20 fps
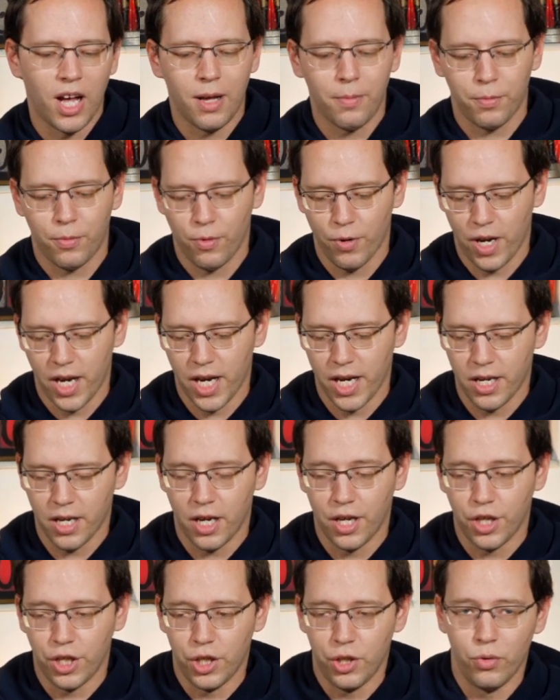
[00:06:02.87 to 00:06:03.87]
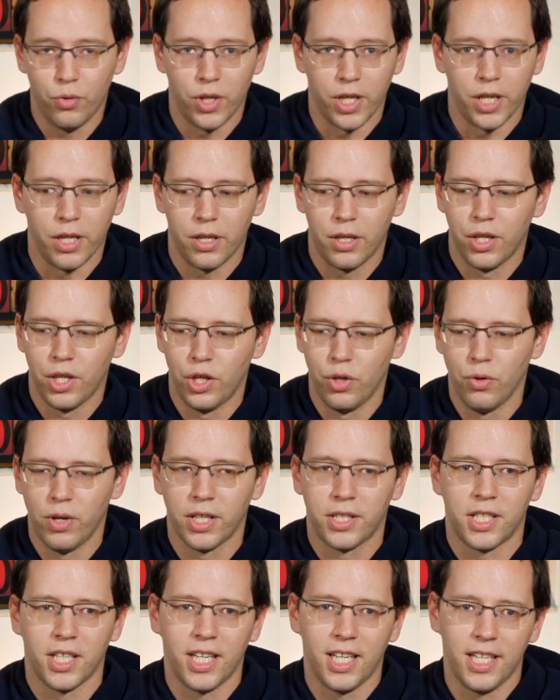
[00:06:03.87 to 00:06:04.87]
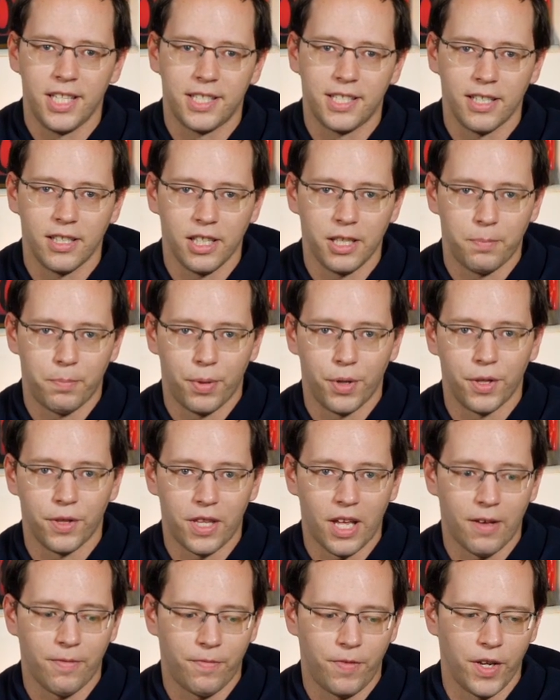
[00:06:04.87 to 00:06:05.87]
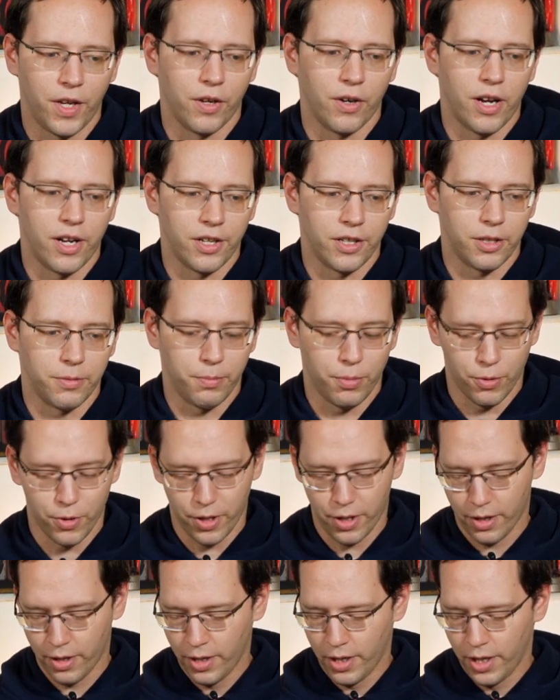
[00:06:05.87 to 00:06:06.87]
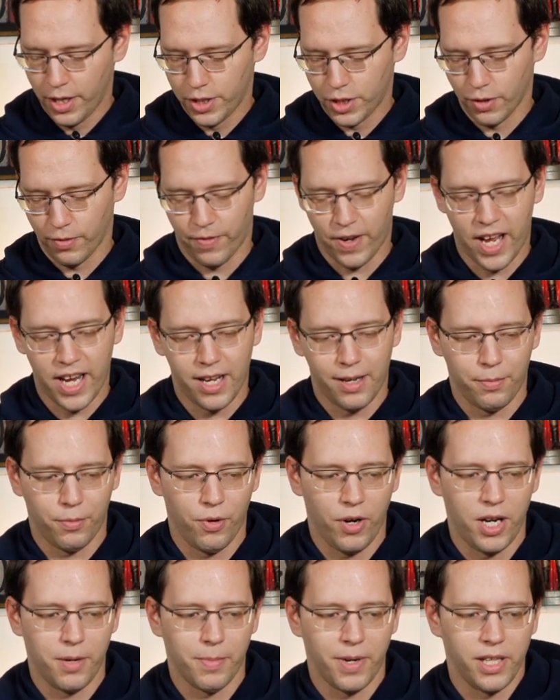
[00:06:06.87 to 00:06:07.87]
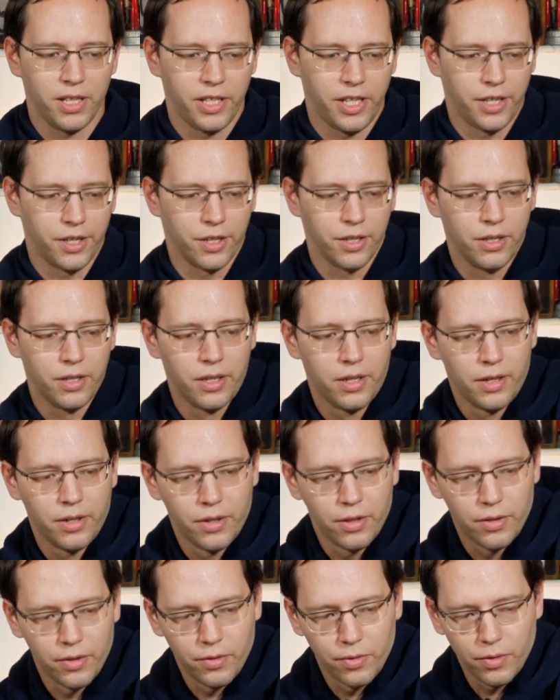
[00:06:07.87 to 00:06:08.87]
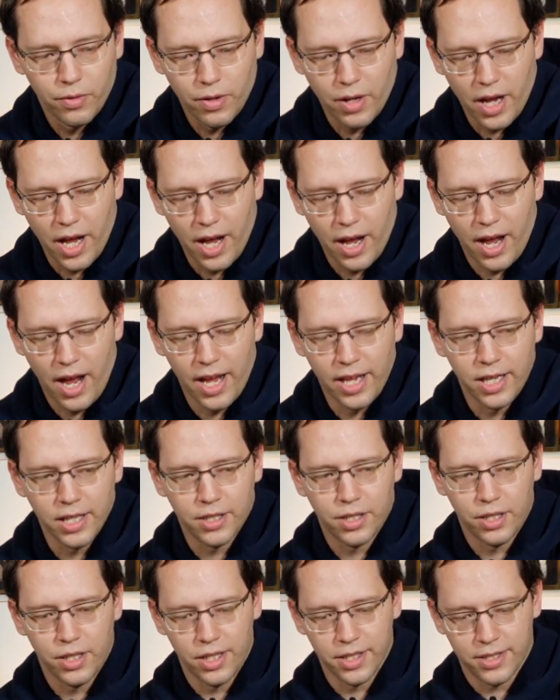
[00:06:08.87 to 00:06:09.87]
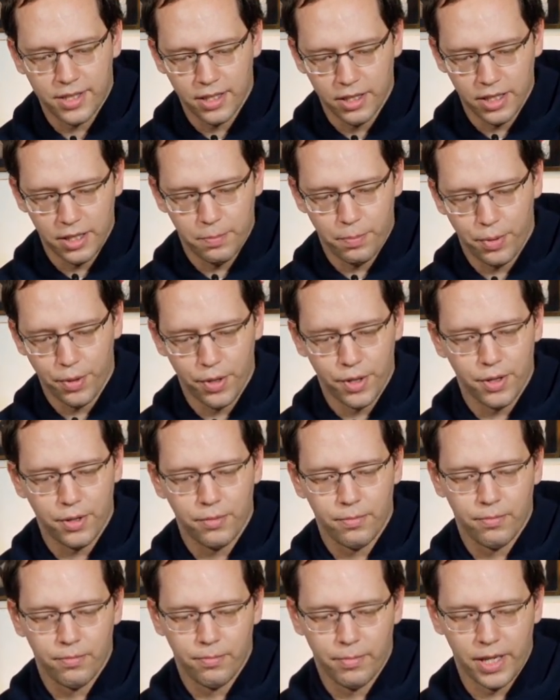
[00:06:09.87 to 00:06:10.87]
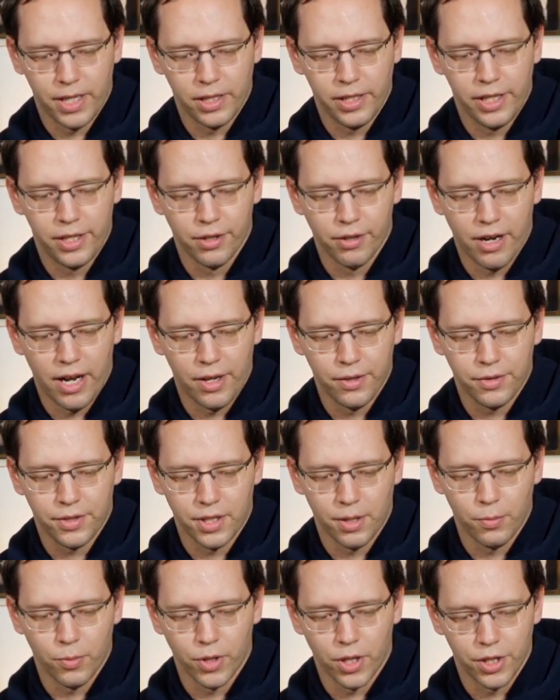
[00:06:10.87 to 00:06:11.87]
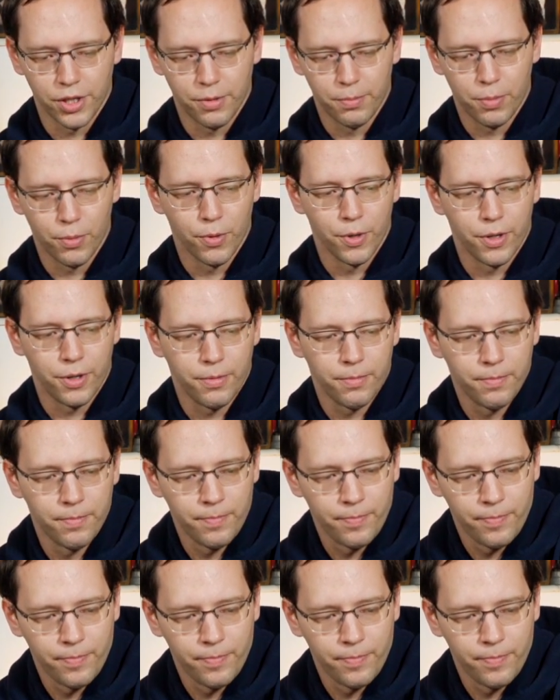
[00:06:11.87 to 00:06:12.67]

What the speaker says: upgrade a unit, you get to instantly put that figure out on the board. So if I upgrade my leader, I get to instantly put my leader out somewhere on the board.